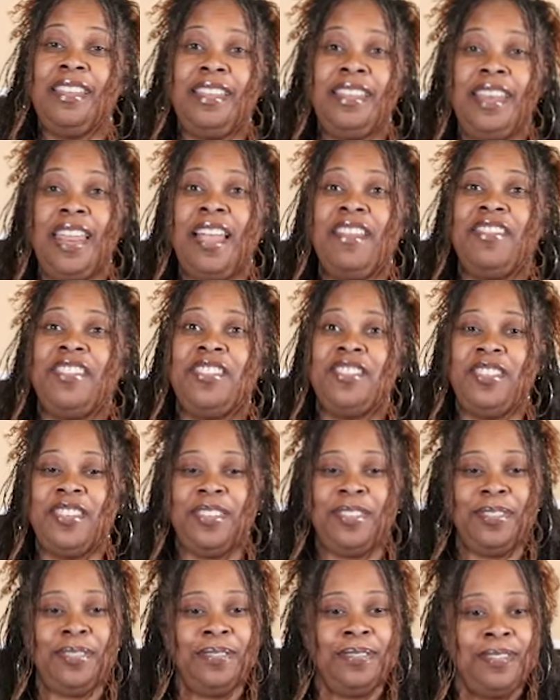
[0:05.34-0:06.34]
Good
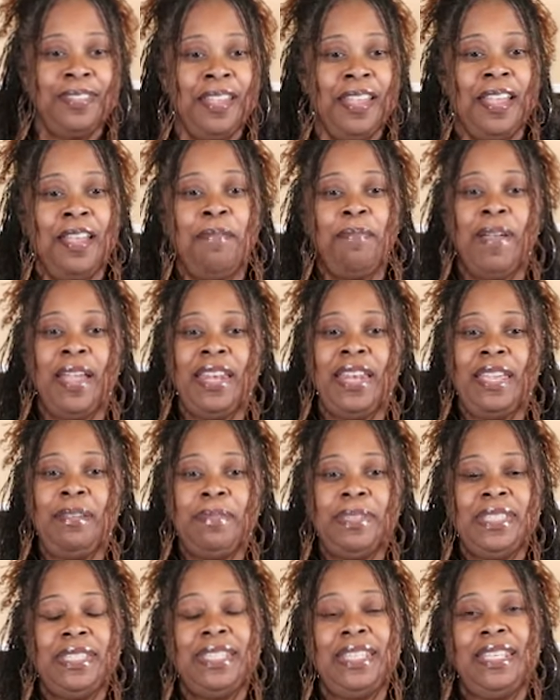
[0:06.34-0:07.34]
afternoon. My
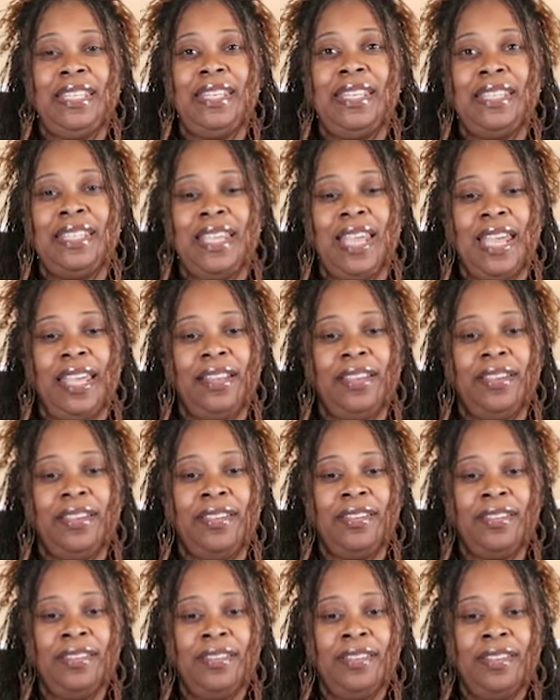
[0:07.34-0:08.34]
name is Dina
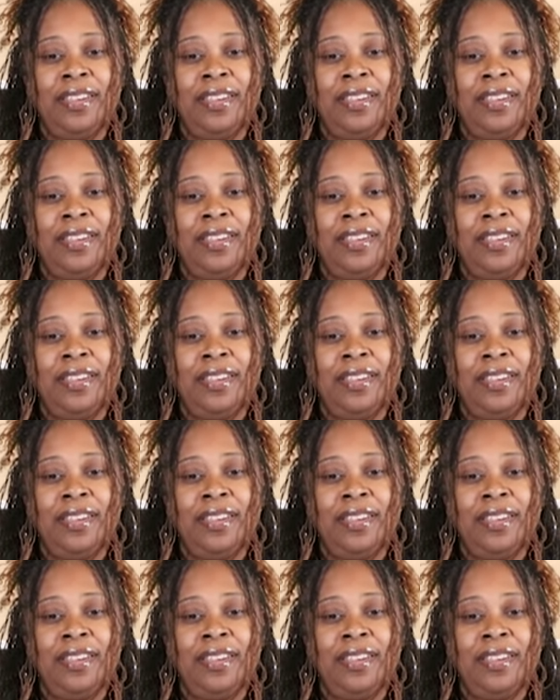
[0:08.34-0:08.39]
Taylor,